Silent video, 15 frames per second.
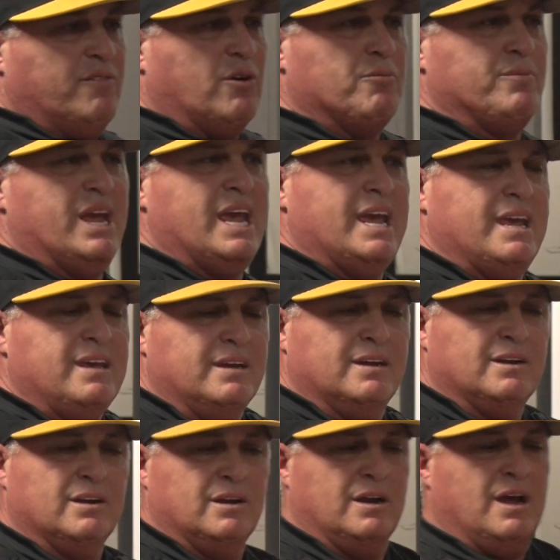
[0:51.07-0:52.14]
For me,
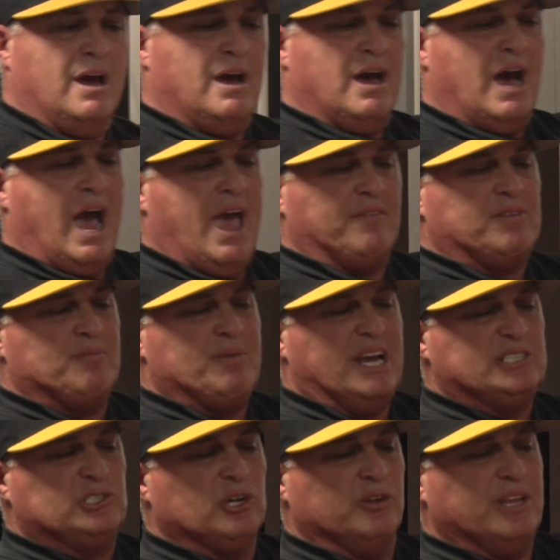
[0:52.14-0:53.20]
I have to
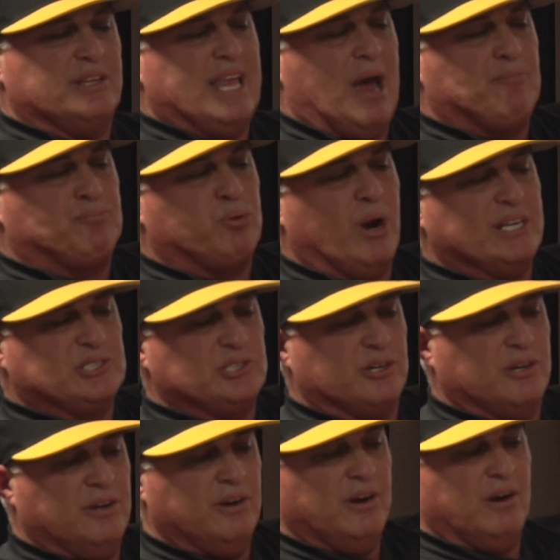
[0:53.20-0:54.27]
make sure that that
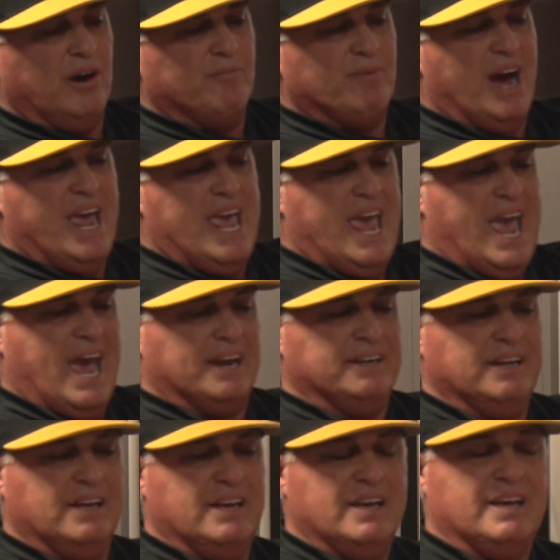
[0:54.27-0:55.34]
pressure of my hand
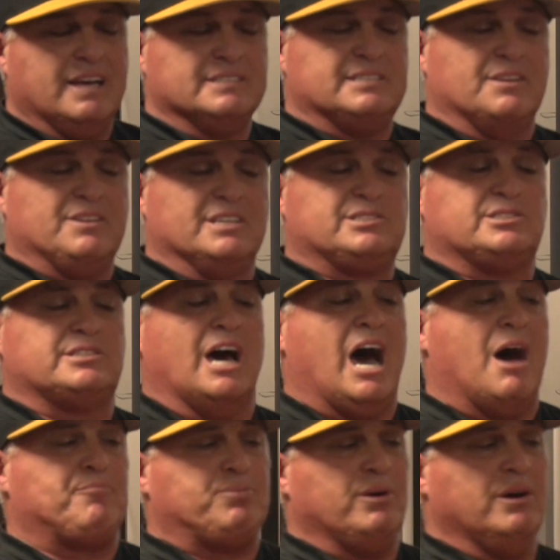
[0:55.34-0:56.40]
is in this
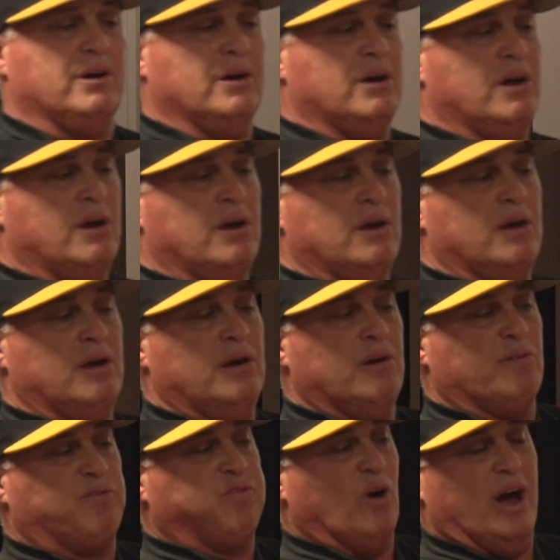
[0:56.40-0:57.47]
top
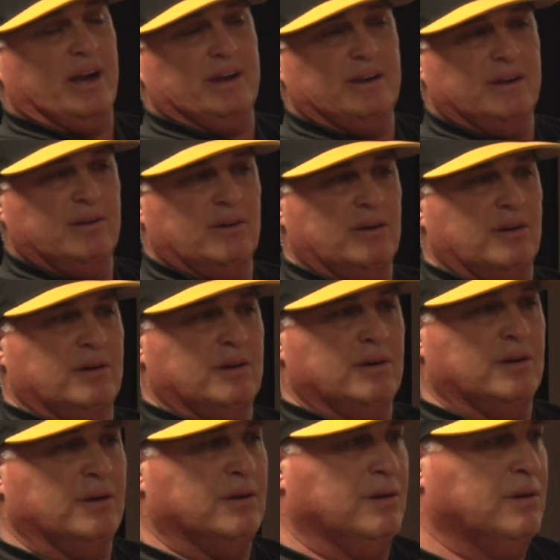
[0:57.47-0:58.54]
front
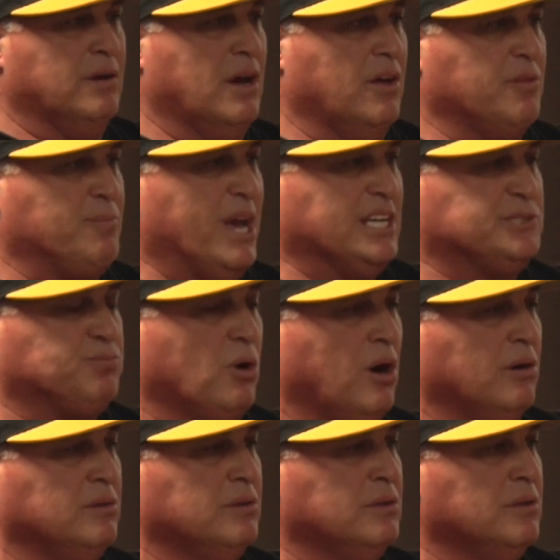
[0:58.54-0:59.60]
of the
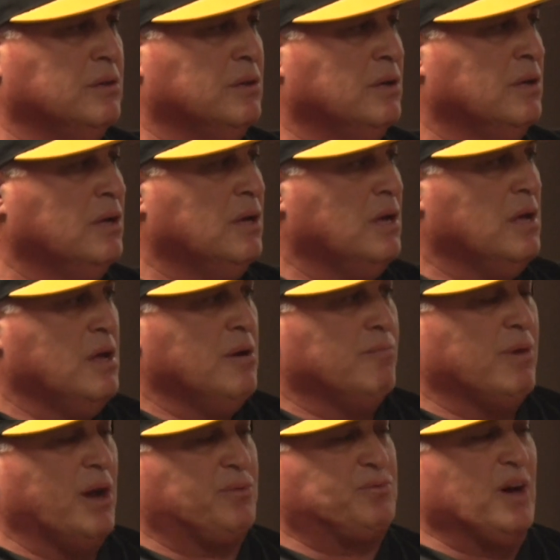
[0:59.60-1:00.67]
baseball.
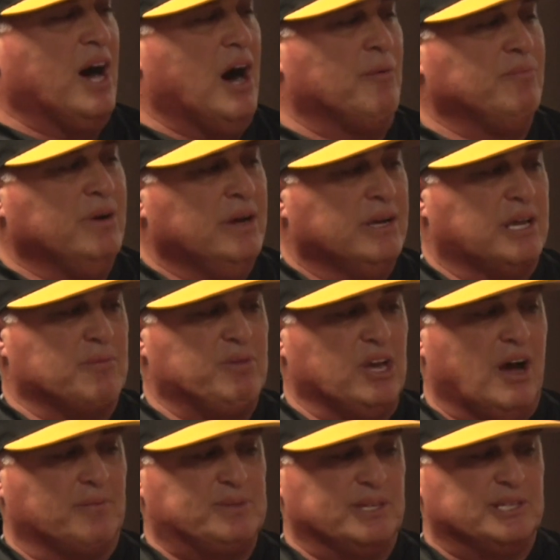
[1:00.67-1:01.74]
My thumb can be
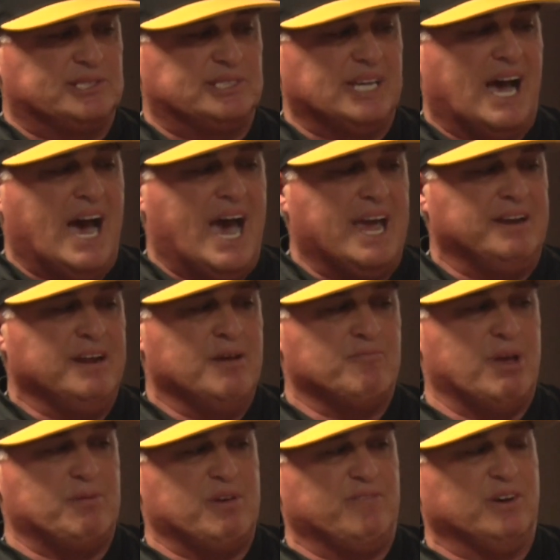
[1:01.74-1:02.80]
off to the side,
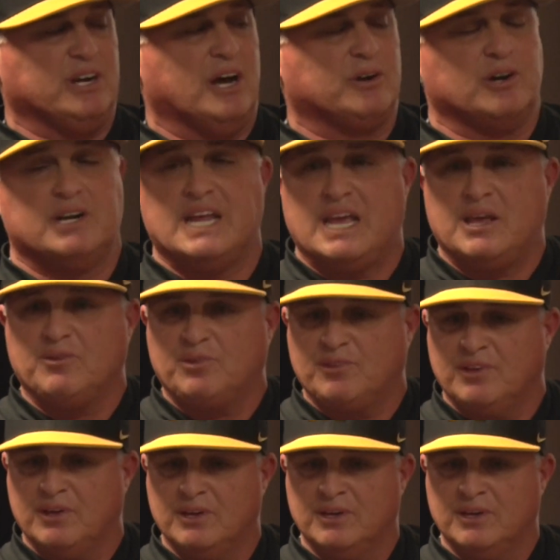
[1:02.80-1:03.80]
maybe even underneath.